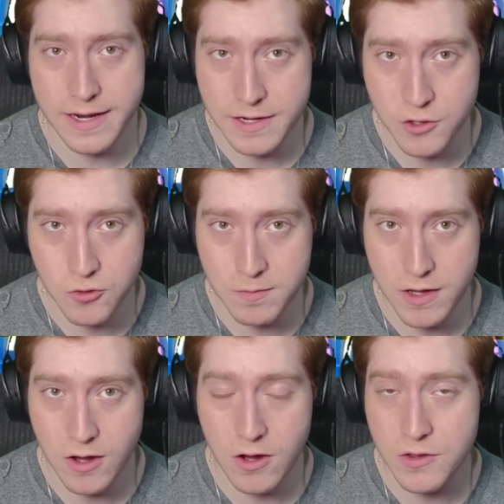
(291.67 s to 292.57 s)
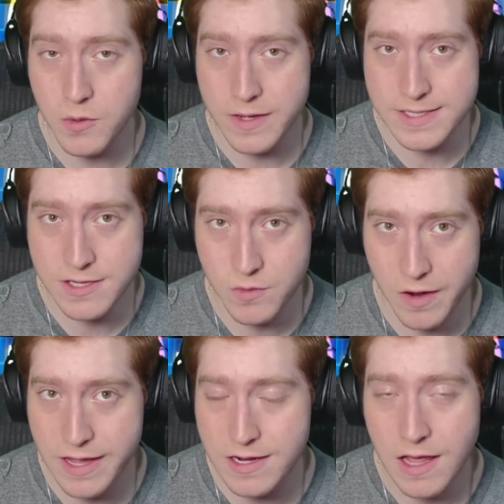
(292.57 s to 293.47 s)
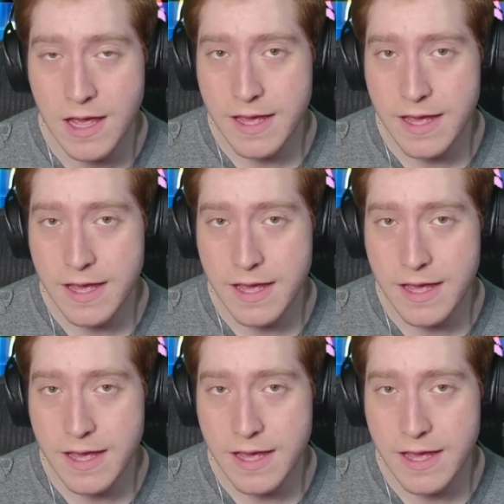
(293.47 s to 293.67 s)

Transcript: and Goomba all the way to the right.